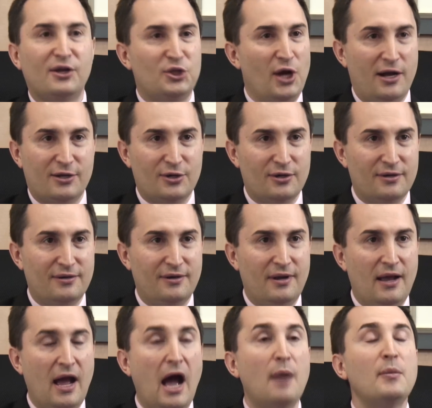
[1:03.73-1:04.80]
doctor.
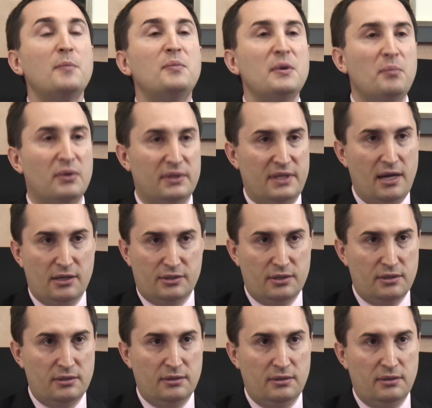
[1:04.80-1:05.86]
I'm a people doctor.
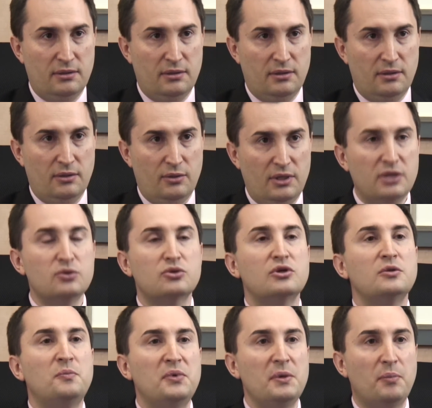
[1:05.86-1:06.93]
Mm -hmm. You need to
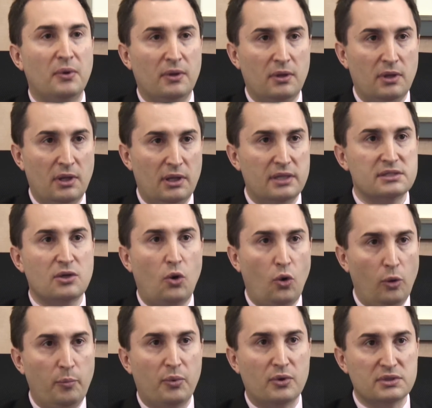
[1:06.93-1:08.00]
treat people as a
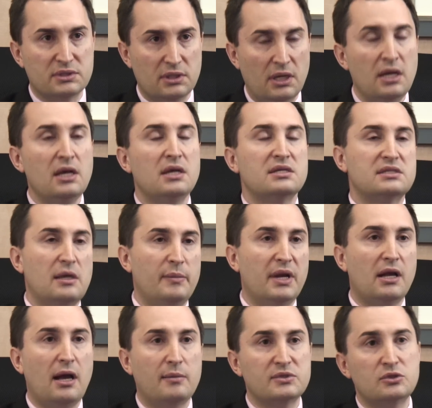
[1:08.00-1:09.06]
whole person. Somebody
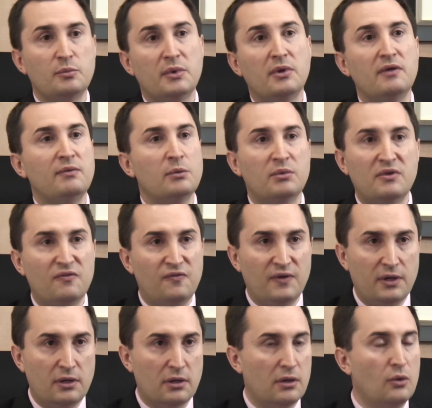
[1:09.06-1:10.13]
comes to me even with a
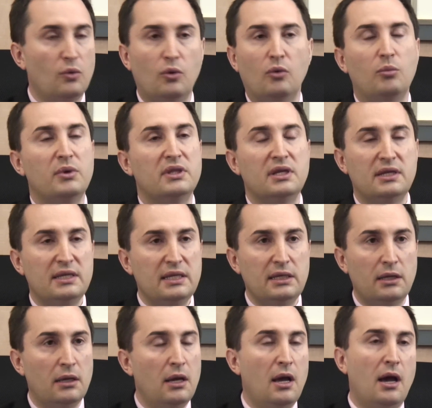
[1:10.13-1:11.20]
finger or with a knee,
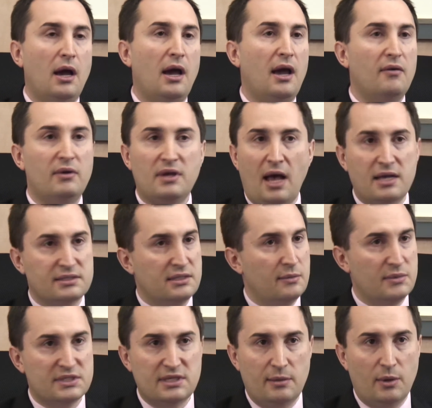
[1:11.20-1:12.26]
I ask them
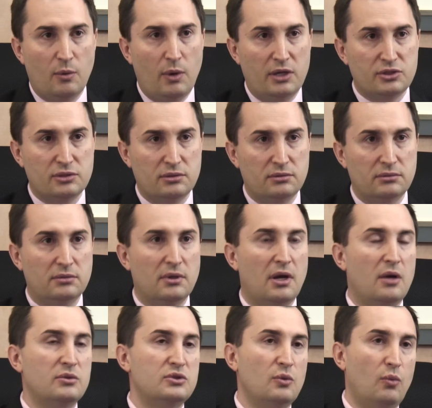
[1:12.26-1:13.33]
the same question.
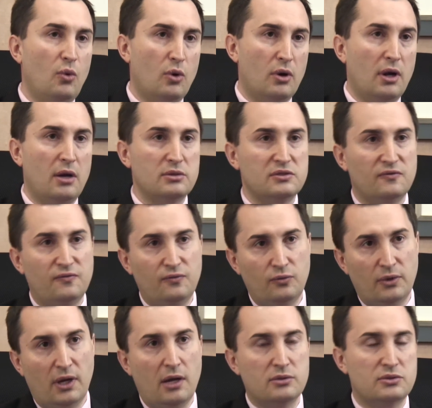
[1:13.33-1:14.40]
How's your water? How's your food?
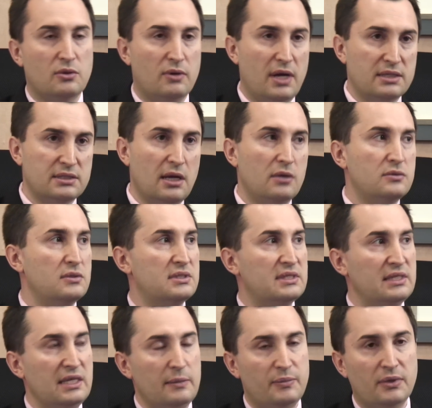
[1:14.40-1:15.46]
How's your rest? How's your
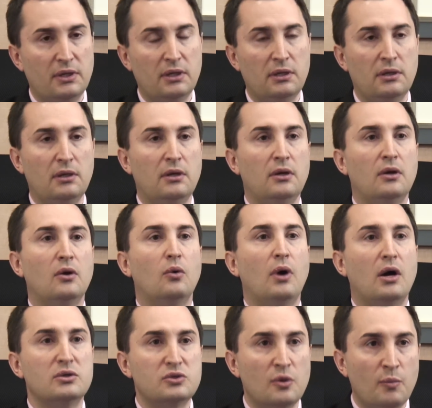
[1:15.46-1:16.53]
sleep?
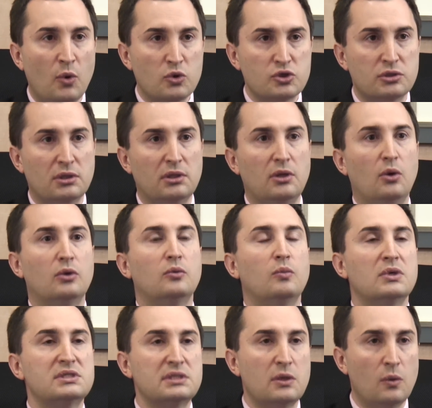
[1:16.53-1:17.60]
How's your emotional load?
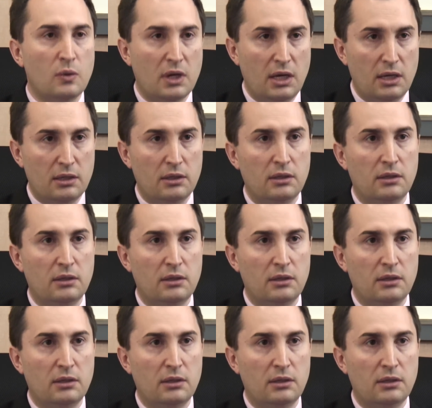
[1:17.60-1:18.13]
What's going on?